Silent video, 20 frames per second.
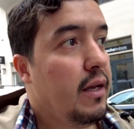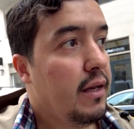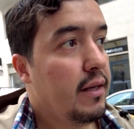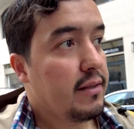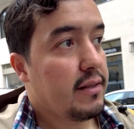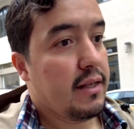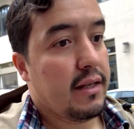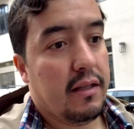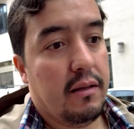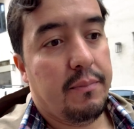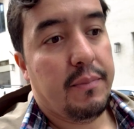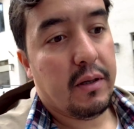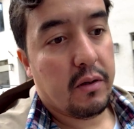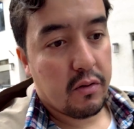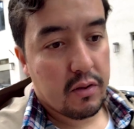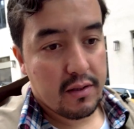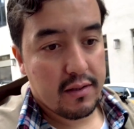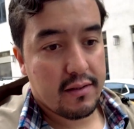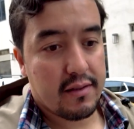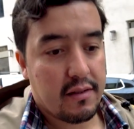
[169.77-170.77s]
It's like the
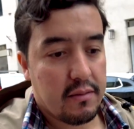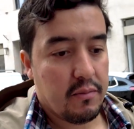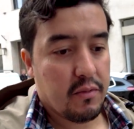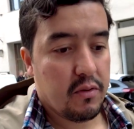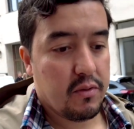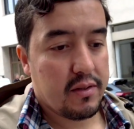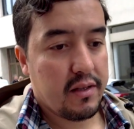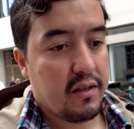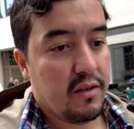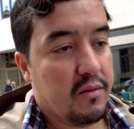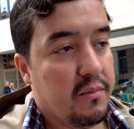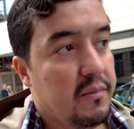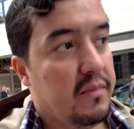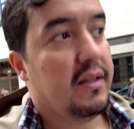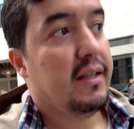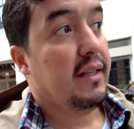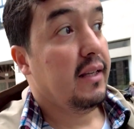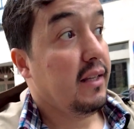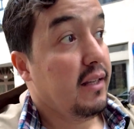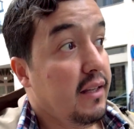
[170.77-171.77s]
power system museum,
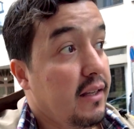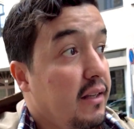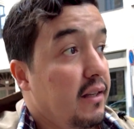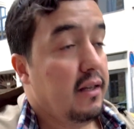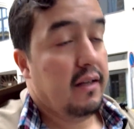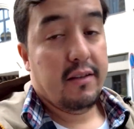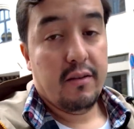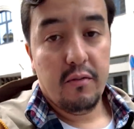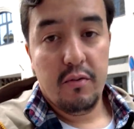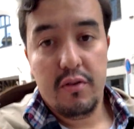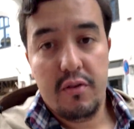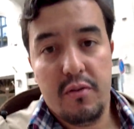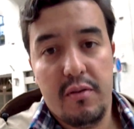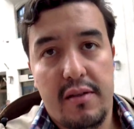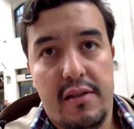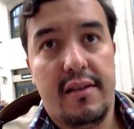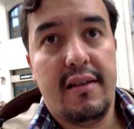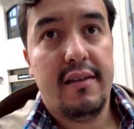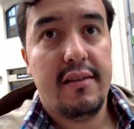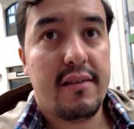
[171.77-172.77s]
and we should
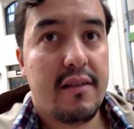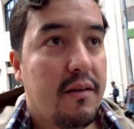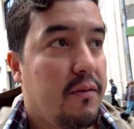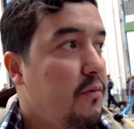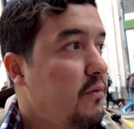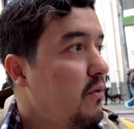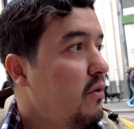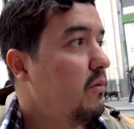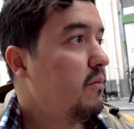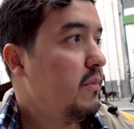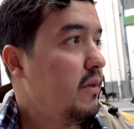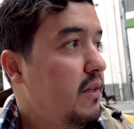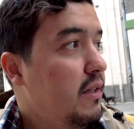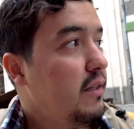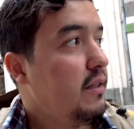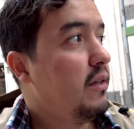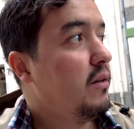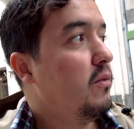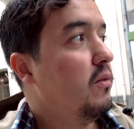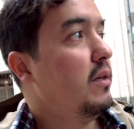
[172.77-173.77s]
see stuff from
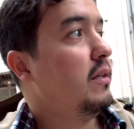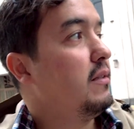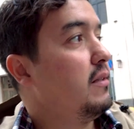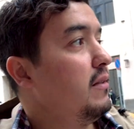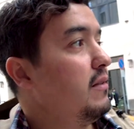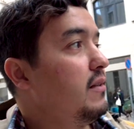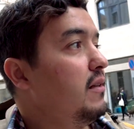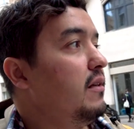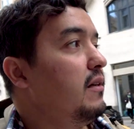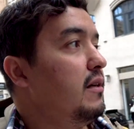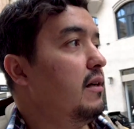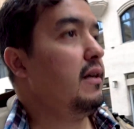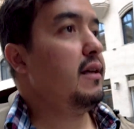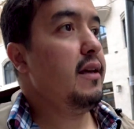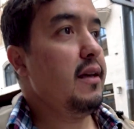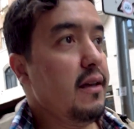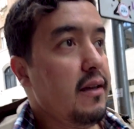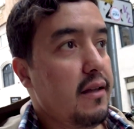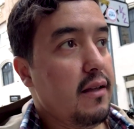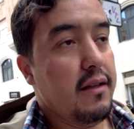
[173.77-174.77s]
Nikola Tesla
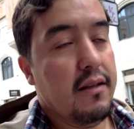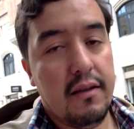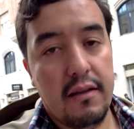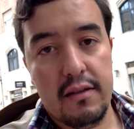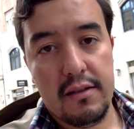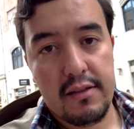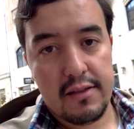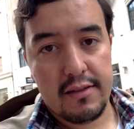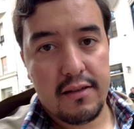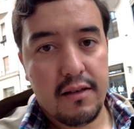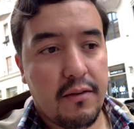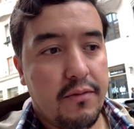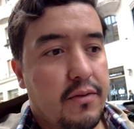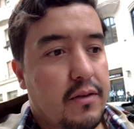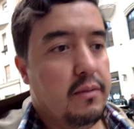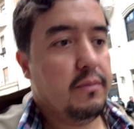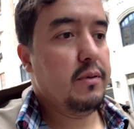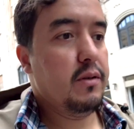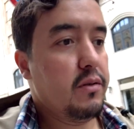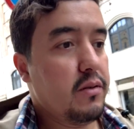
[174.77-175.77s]
and stuff
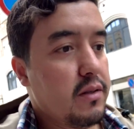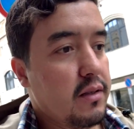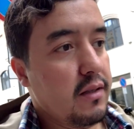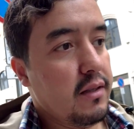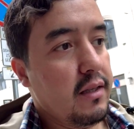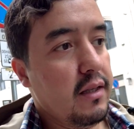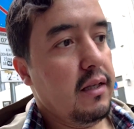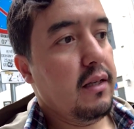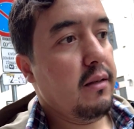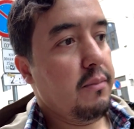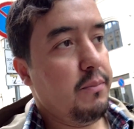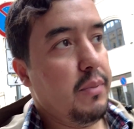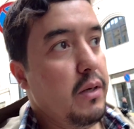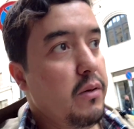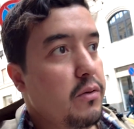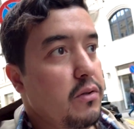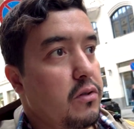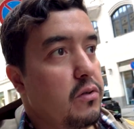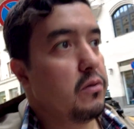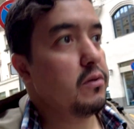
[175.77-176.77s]
about the
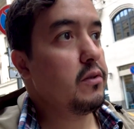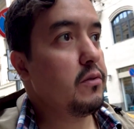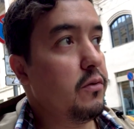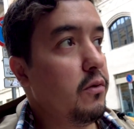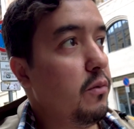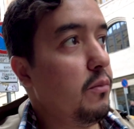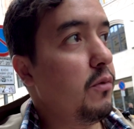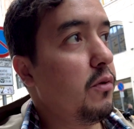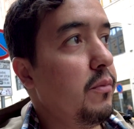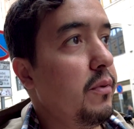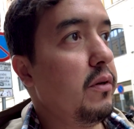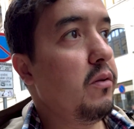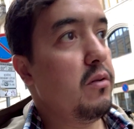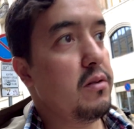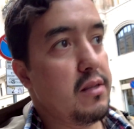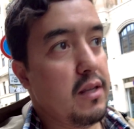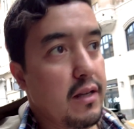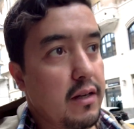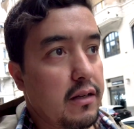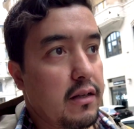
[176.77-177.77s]
power transformer because
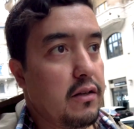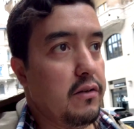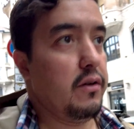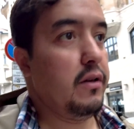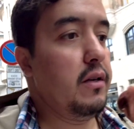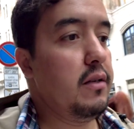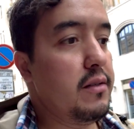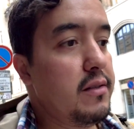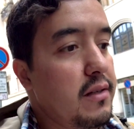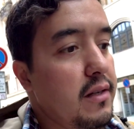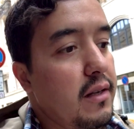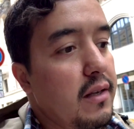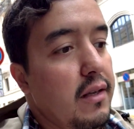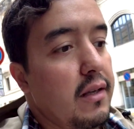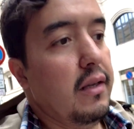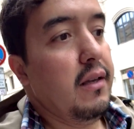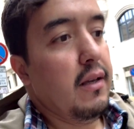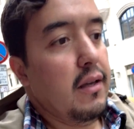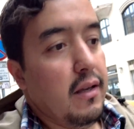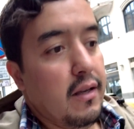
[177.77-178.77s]
the Hungarians,
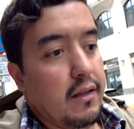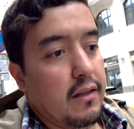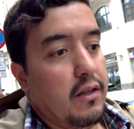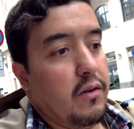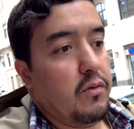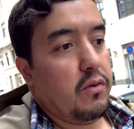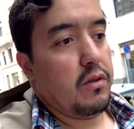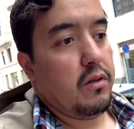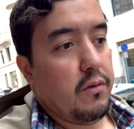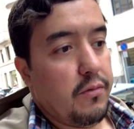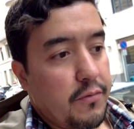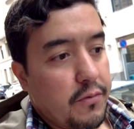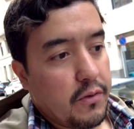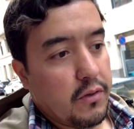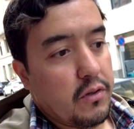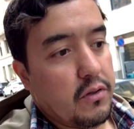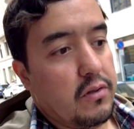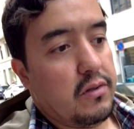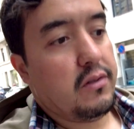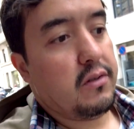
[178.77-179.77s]
they were the
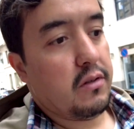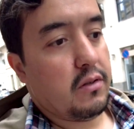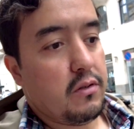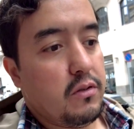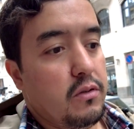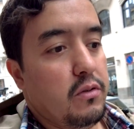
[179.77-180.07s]
first